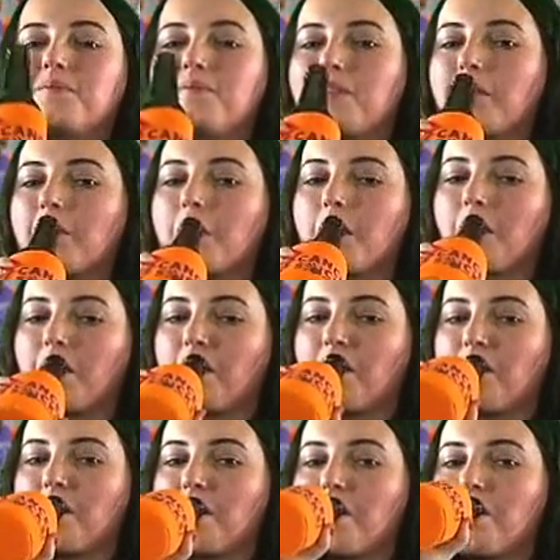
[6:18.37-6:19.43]

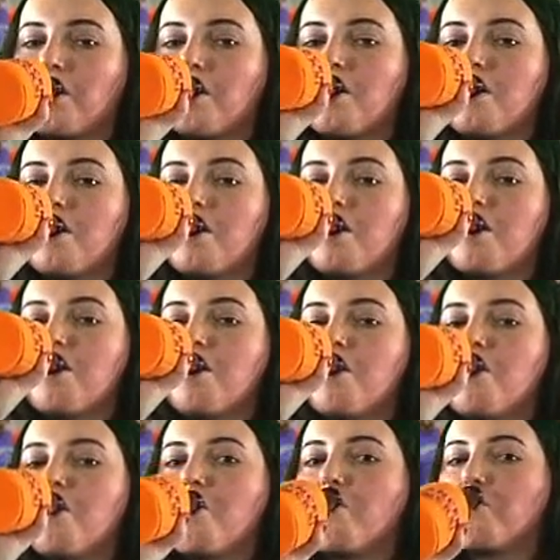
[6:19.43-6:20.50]

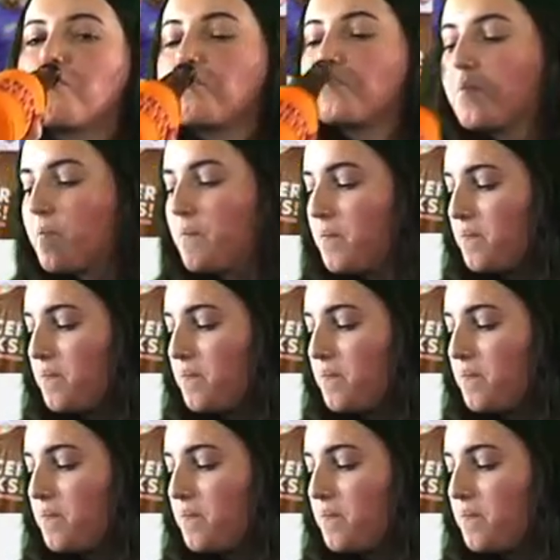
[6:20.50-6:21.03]
[no speech]